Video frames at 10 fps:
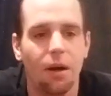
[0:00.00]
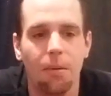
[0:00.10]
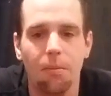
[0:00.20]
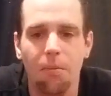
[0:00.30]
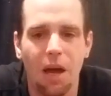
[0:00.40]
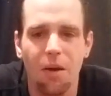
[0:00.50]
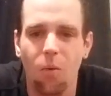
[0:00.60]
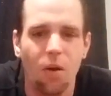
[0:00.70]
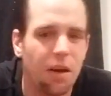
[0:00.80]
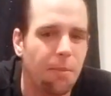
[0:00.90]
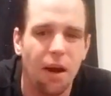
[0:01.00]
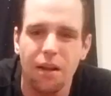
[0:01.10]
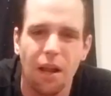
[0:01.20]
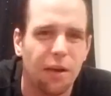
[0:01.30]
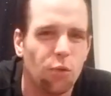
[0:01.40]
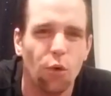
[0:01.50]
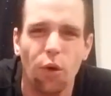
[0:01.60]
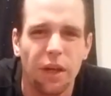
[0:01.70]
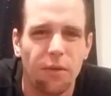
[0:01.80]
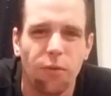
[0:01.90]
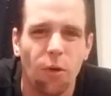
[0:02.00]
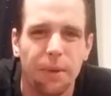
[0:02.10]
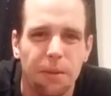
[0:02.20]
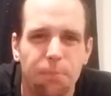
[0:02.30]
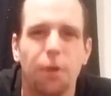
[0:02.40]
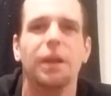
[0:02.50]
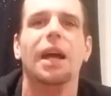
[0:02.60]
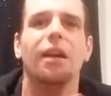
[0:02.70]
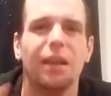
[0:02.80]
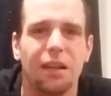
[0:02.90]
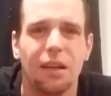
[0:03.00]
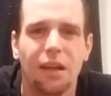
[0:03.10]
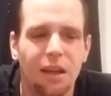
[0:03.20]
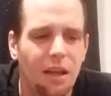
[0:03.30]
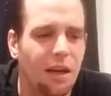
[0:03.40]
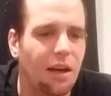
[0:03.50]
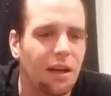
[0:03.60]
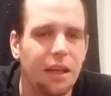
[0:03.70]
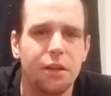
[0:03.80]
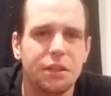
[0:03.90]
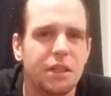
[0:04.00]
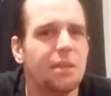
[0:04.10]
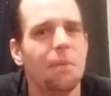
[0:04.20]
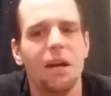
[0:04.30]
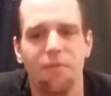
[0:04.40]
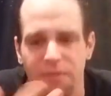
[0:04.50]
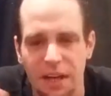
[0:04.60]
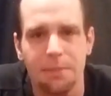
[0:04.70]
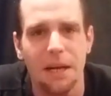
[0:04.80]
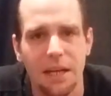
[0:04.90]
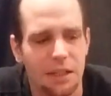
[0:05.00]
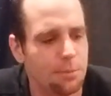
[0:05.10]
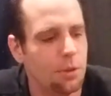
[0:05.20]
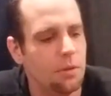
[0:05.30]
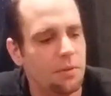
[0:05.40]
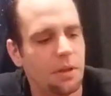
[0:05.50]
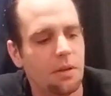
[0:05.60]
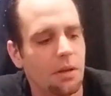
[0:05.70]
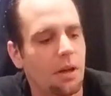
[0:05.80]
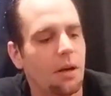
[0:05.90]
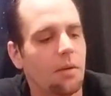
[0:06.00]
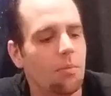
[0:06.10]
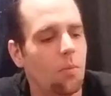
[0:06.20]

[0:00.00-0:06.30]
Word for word: um, i don't want anybody like ruining it for me and putting out any uh, energy that might affect my next move and uh,